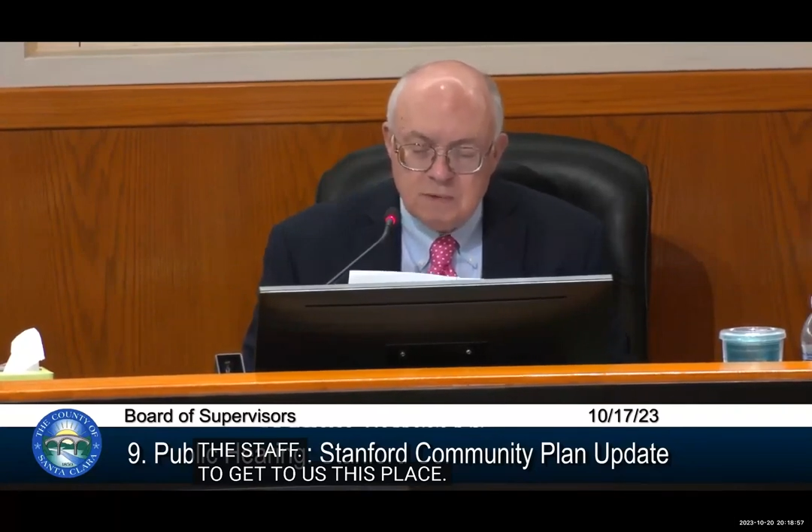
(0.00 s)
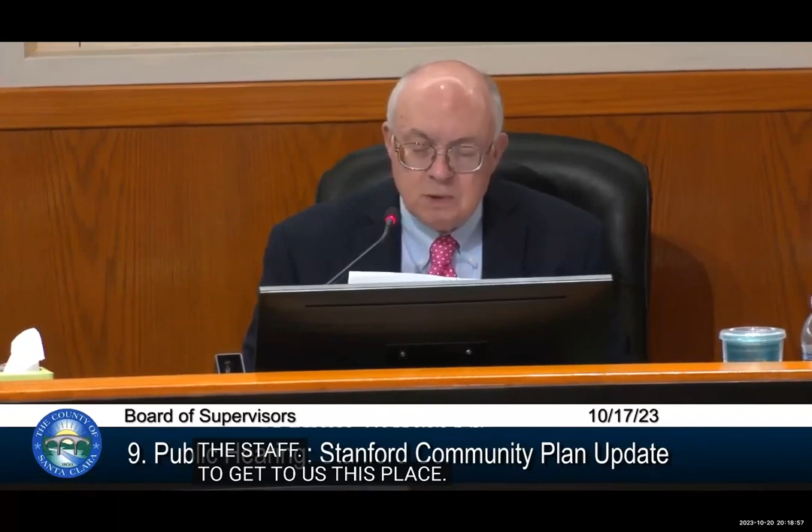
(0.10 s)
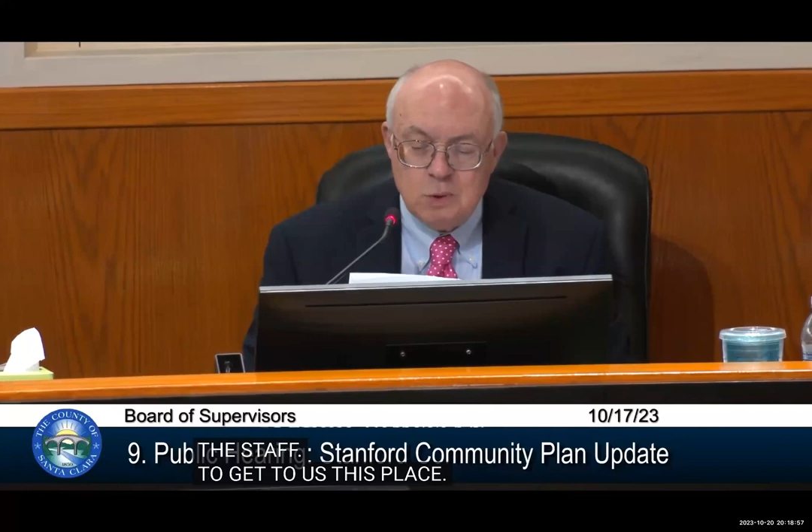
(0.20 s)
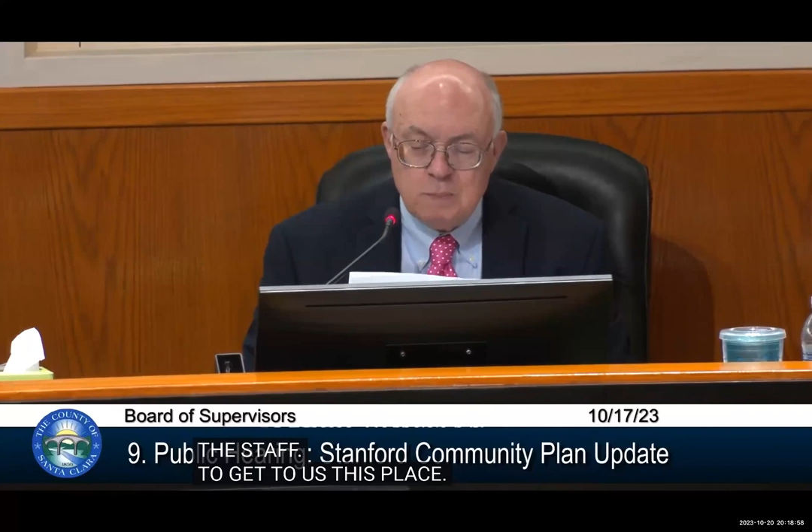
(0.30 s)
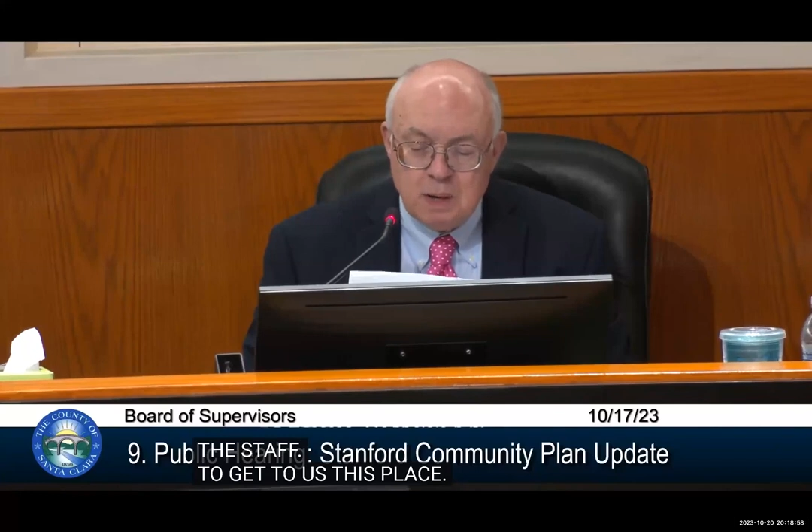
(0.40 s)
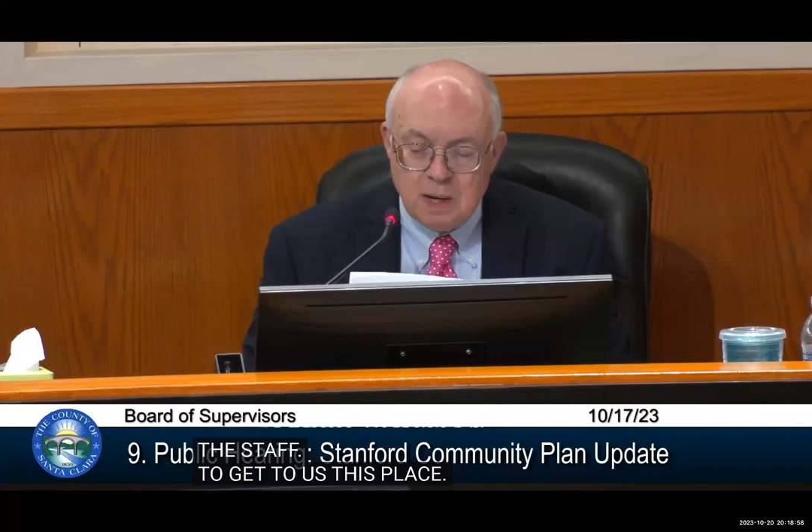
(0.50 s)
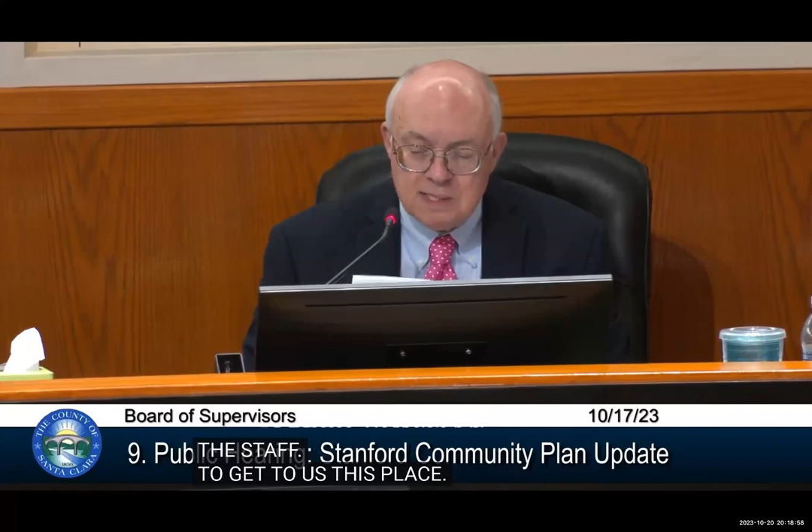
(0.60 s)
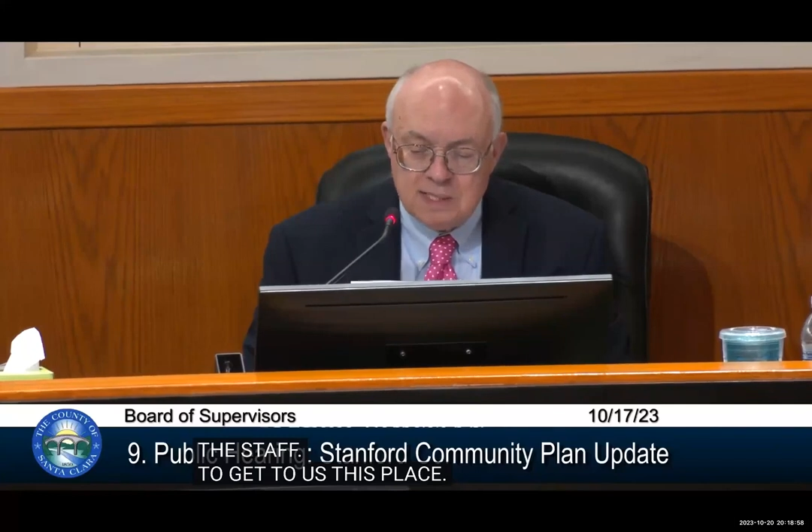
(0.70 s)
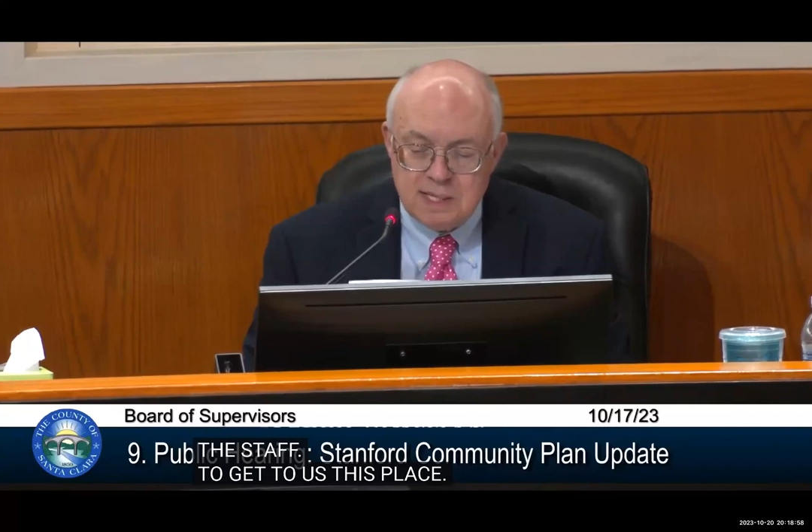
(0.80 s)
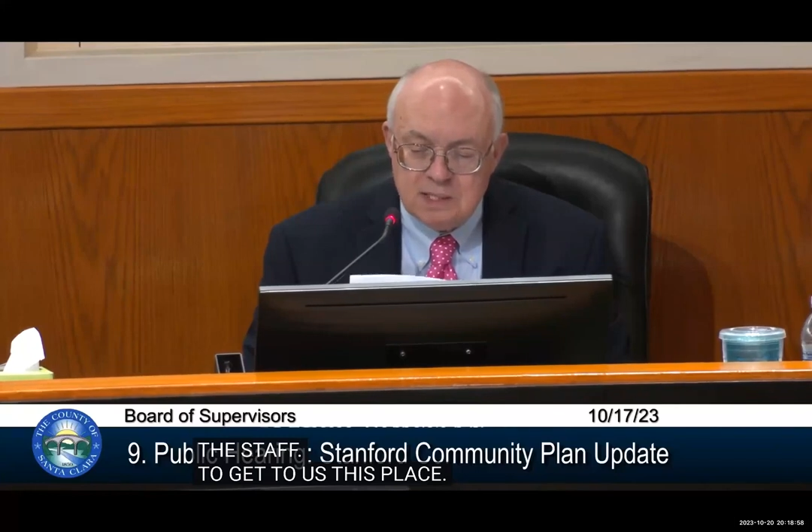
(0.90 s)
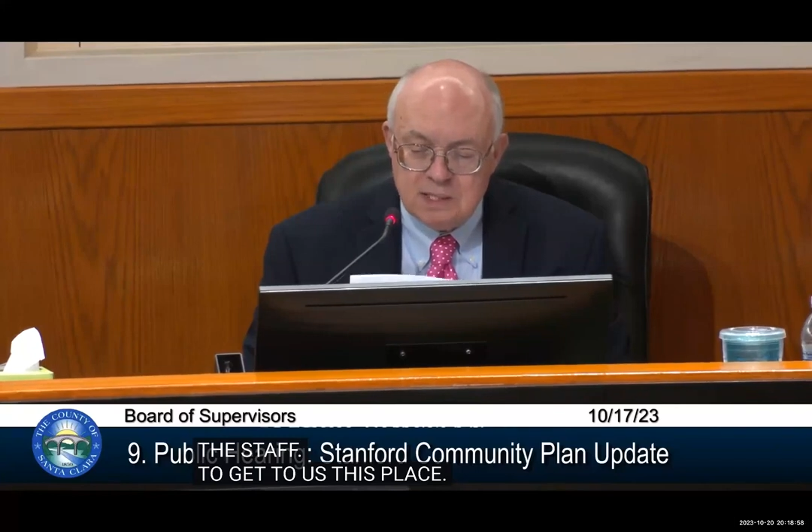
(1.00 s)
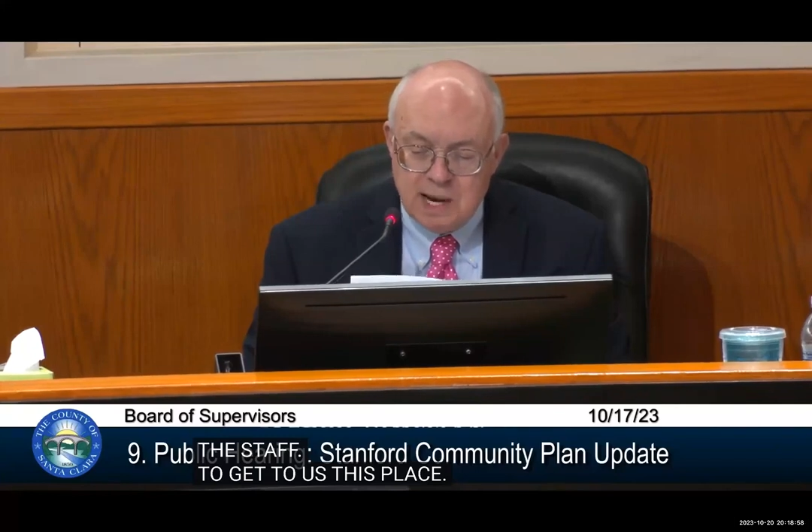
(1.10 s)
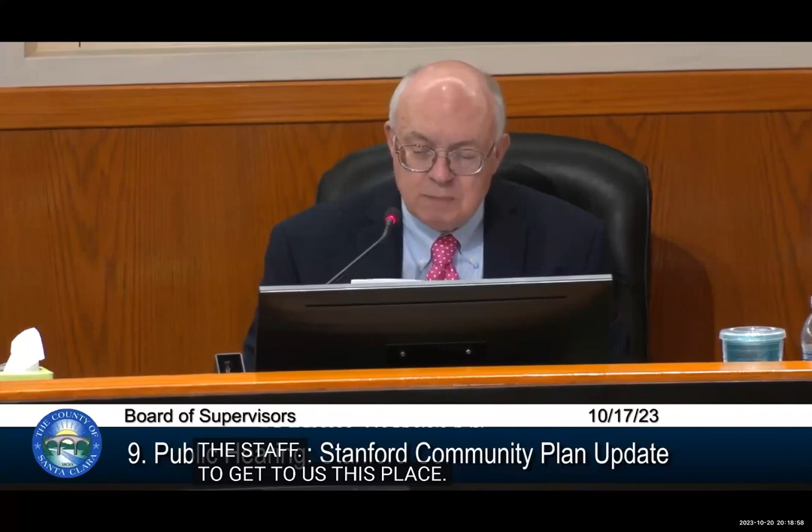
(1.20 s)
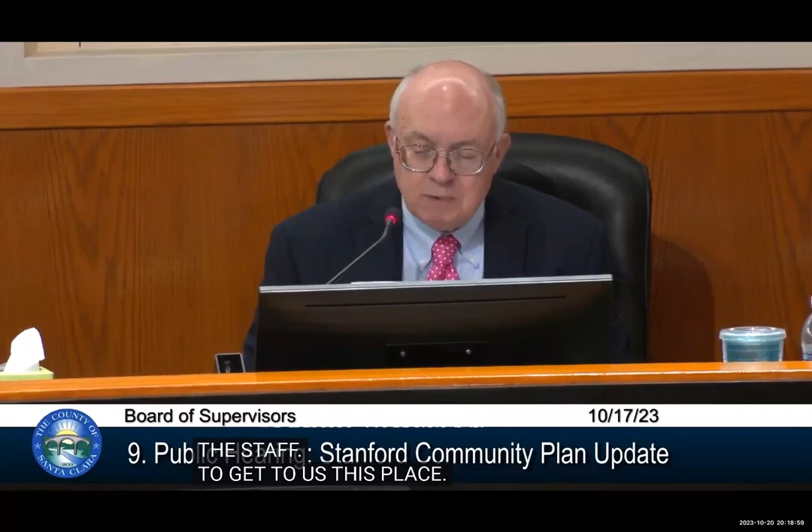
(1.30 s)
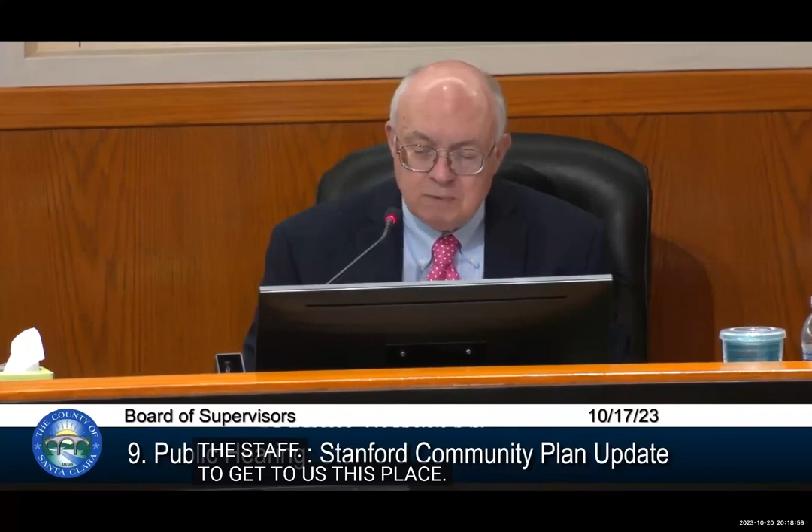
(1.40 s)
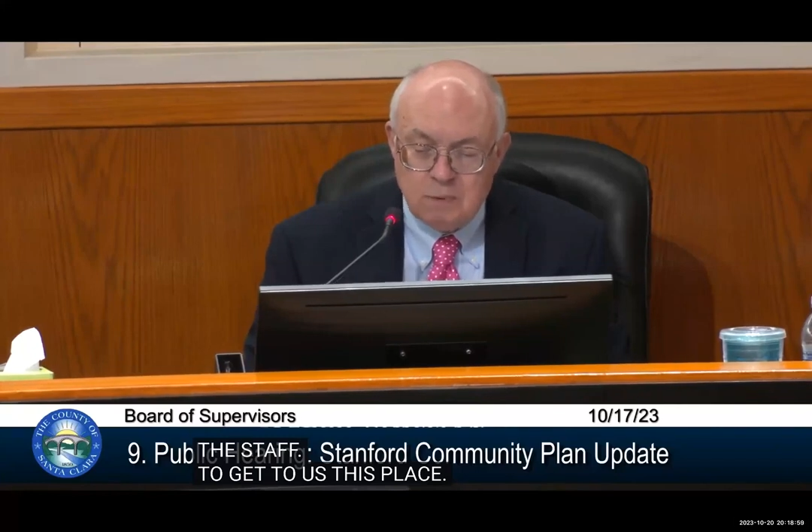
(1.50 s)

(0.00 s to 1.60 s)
of the new policy in Chapter